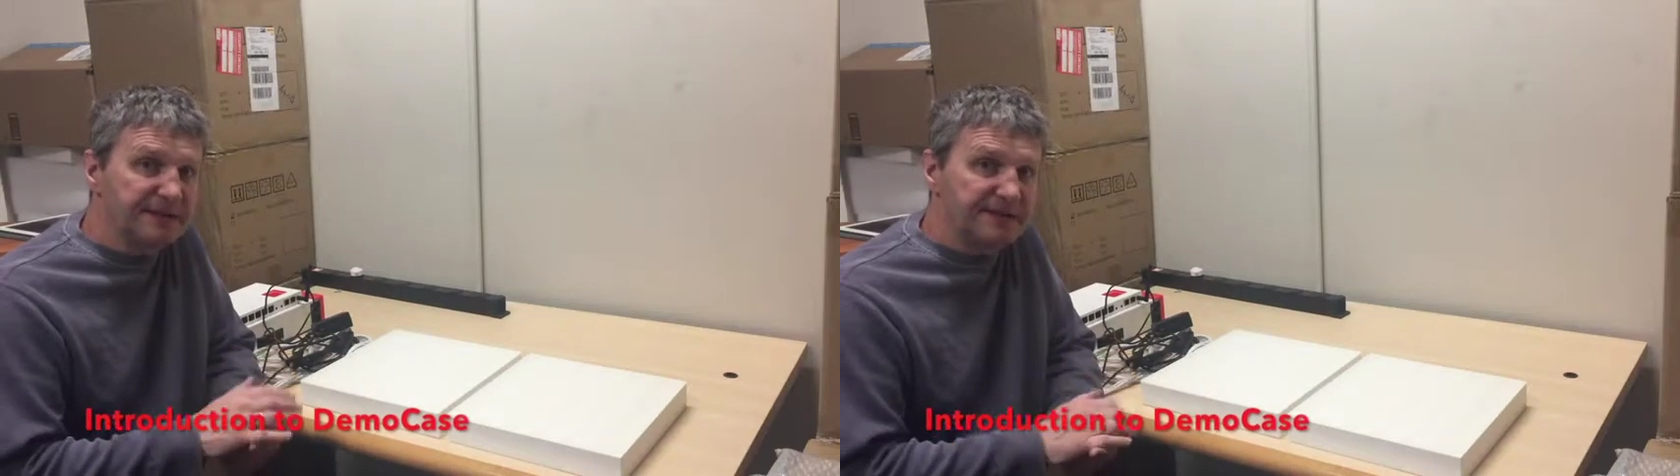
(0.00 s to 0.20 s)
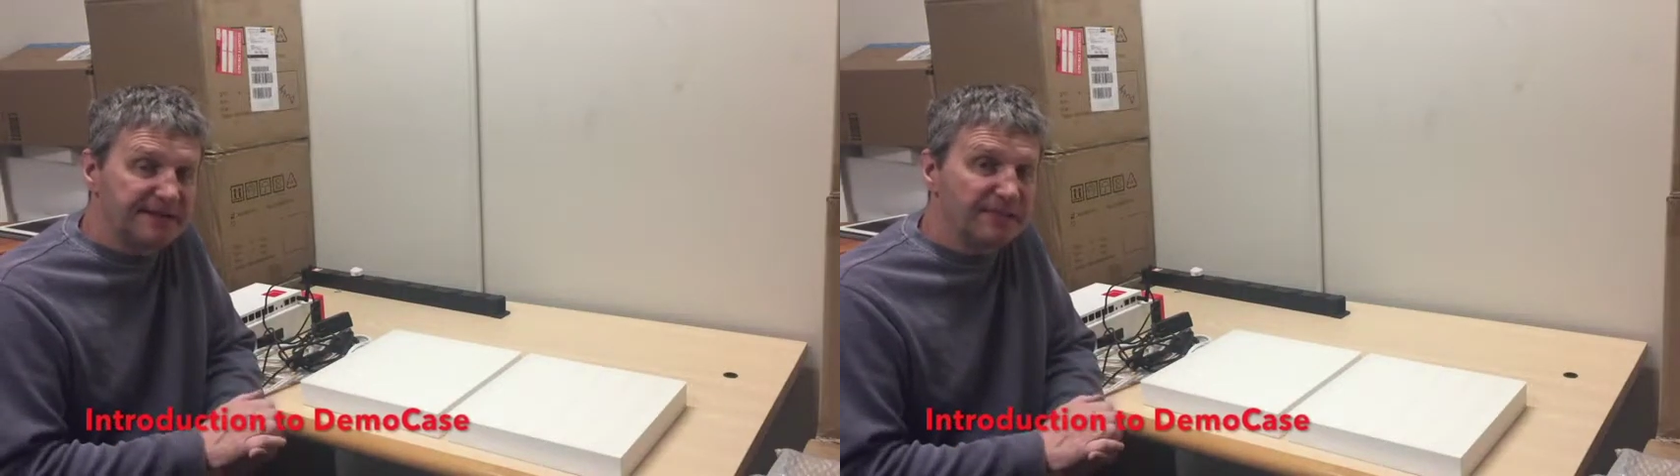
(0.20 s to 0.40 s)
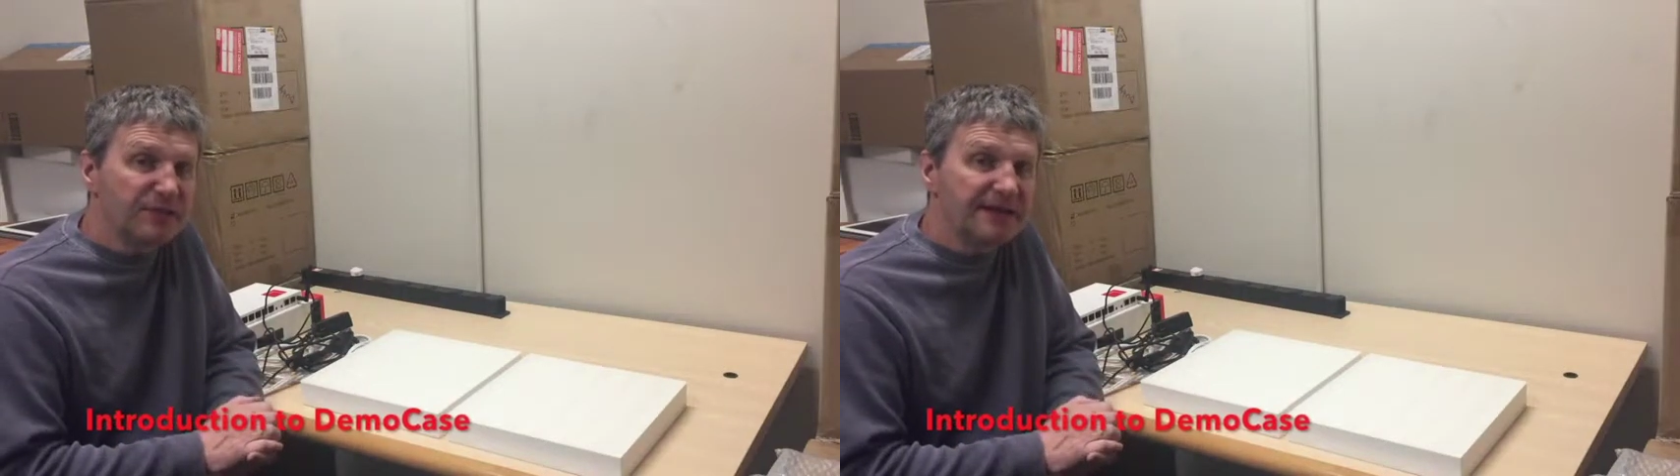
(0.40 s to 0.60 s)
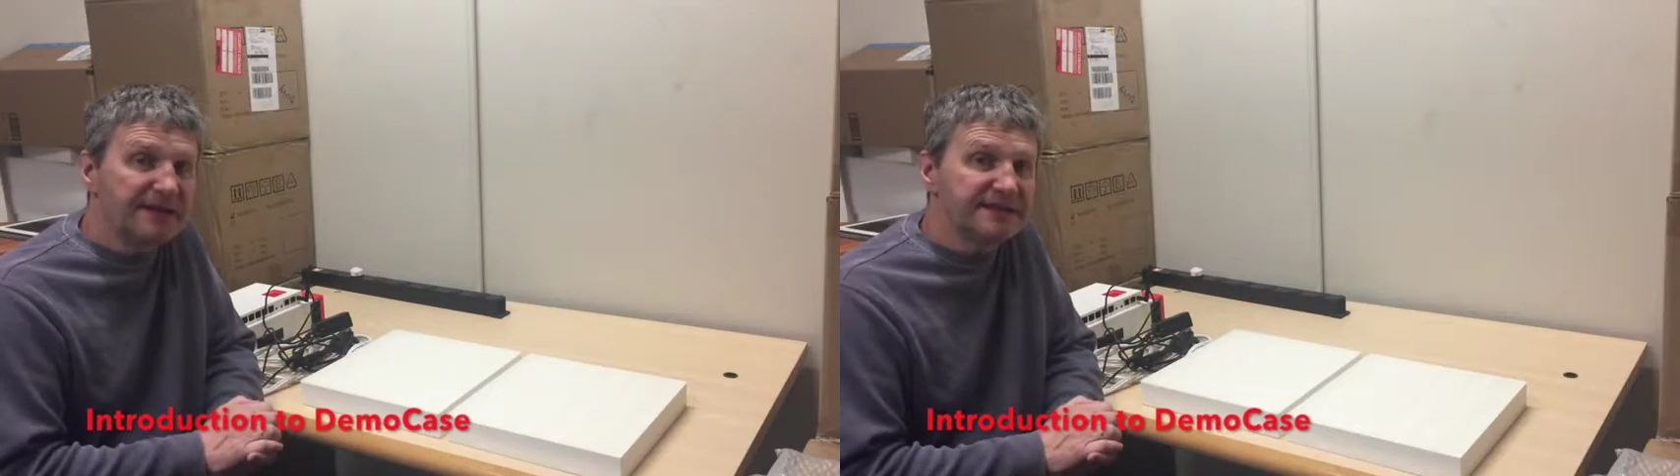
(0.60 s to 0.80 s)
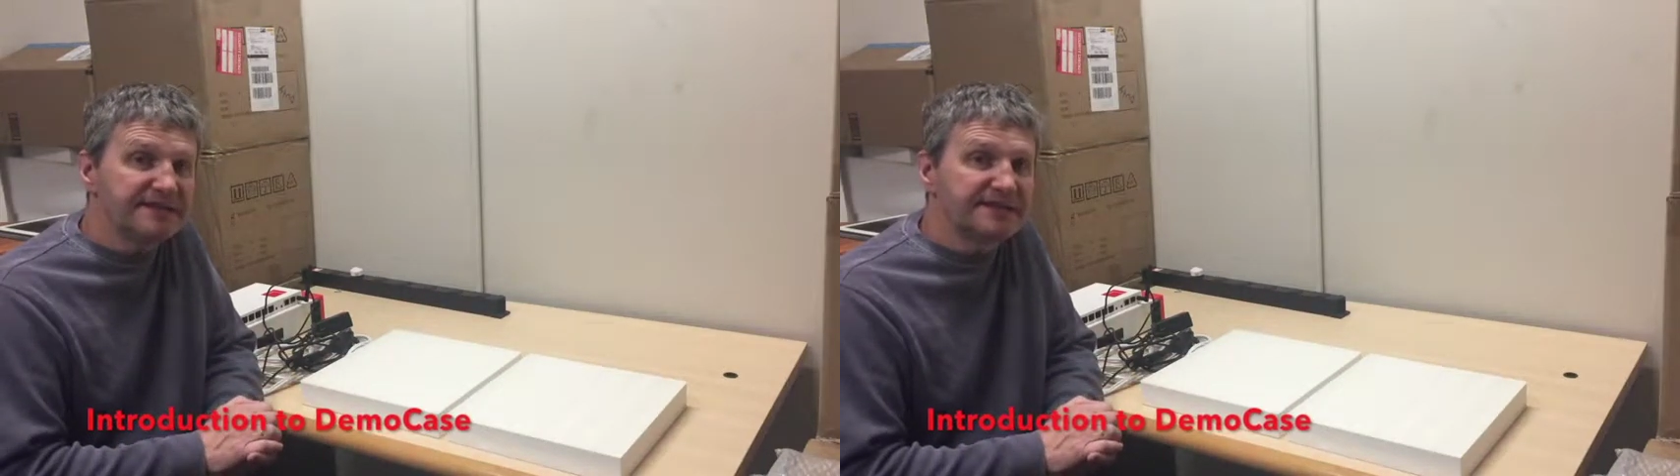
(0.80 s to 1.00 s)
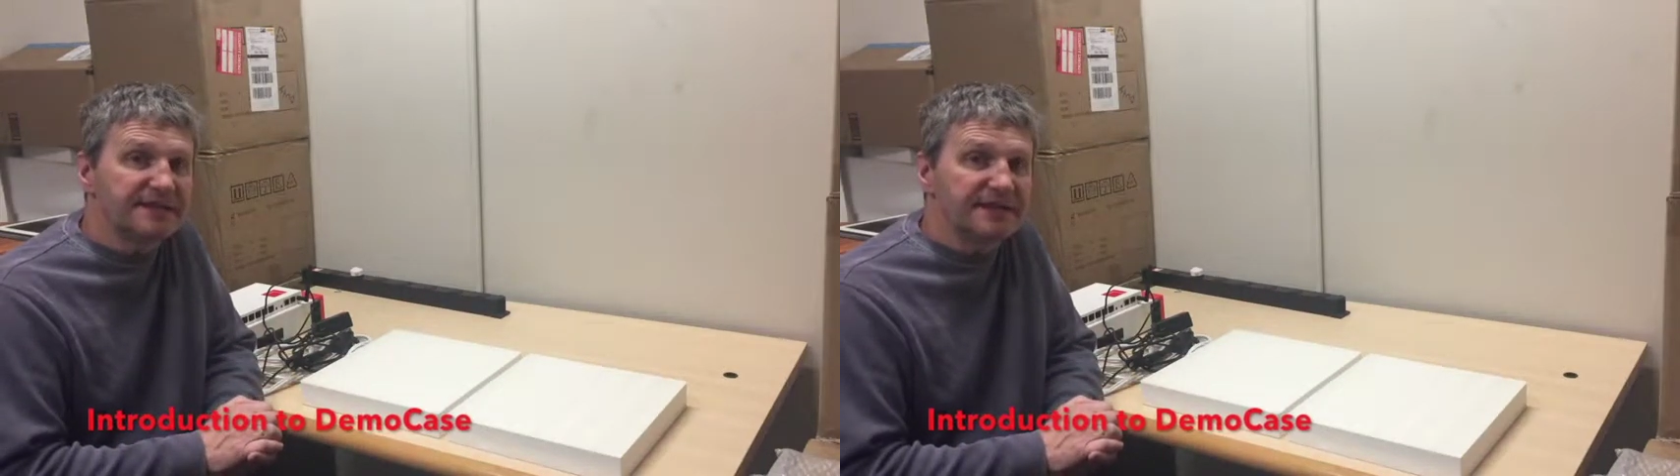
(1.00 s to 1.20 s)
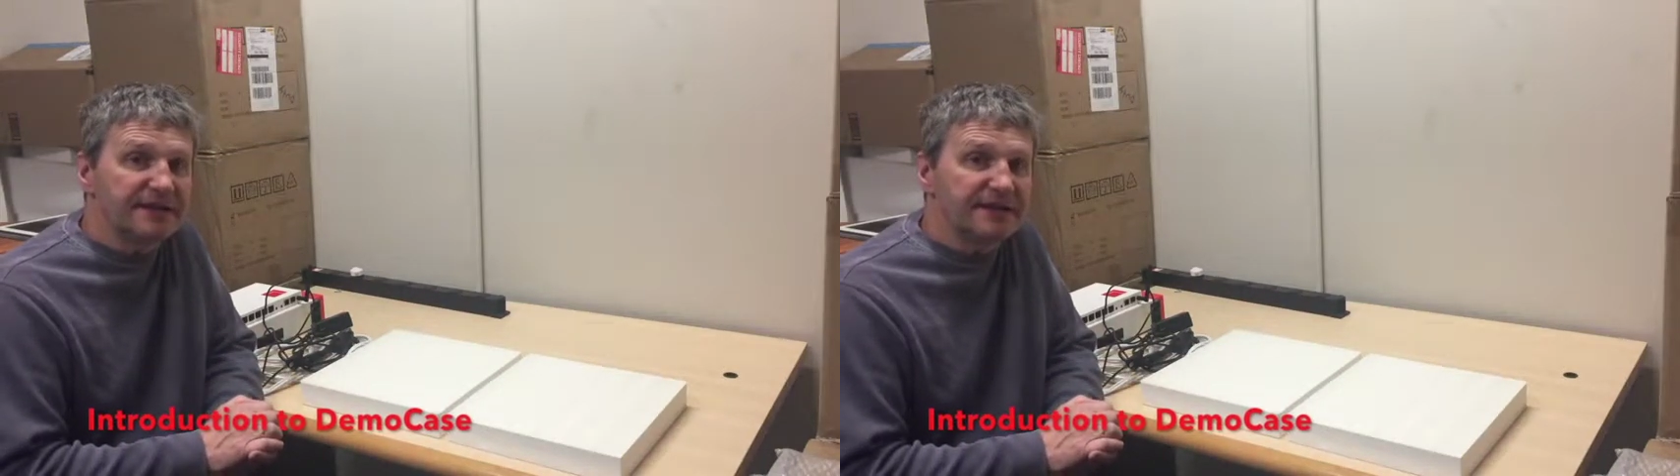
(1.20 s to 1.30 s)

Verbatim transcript: the demo case